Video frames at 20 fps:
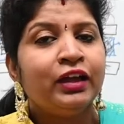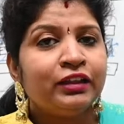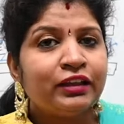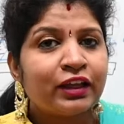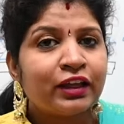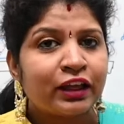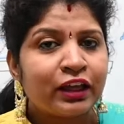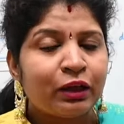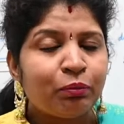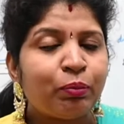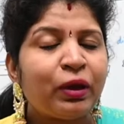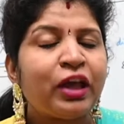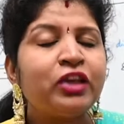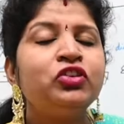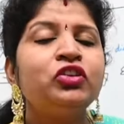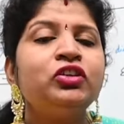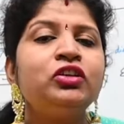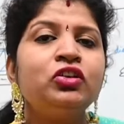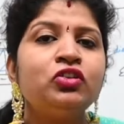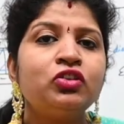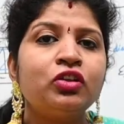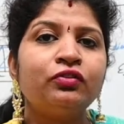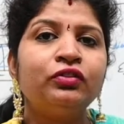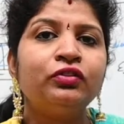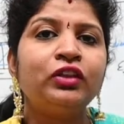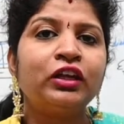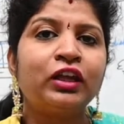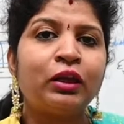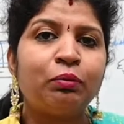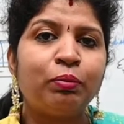the capacitance of
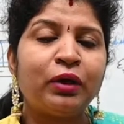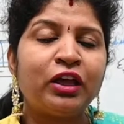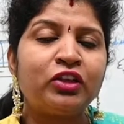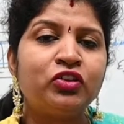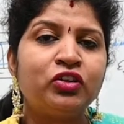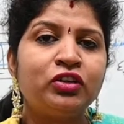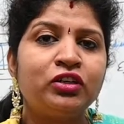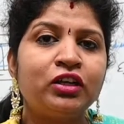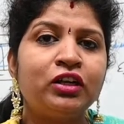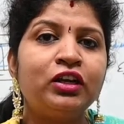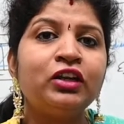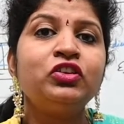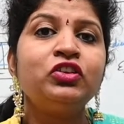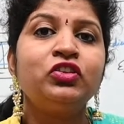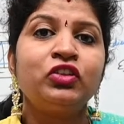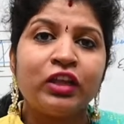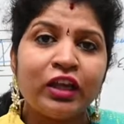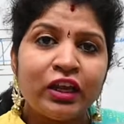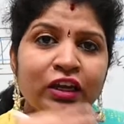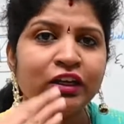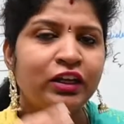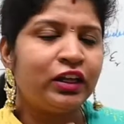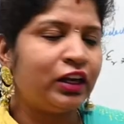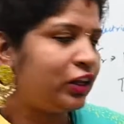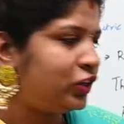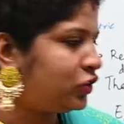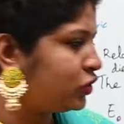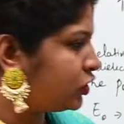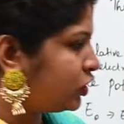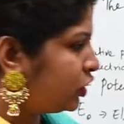the capacitor is
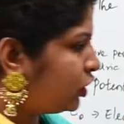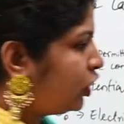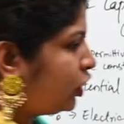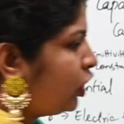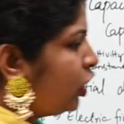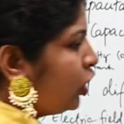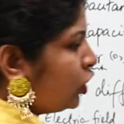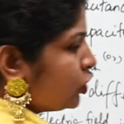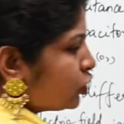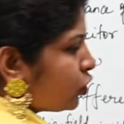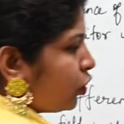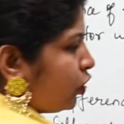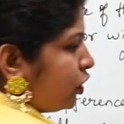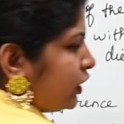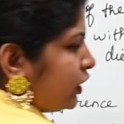increased. So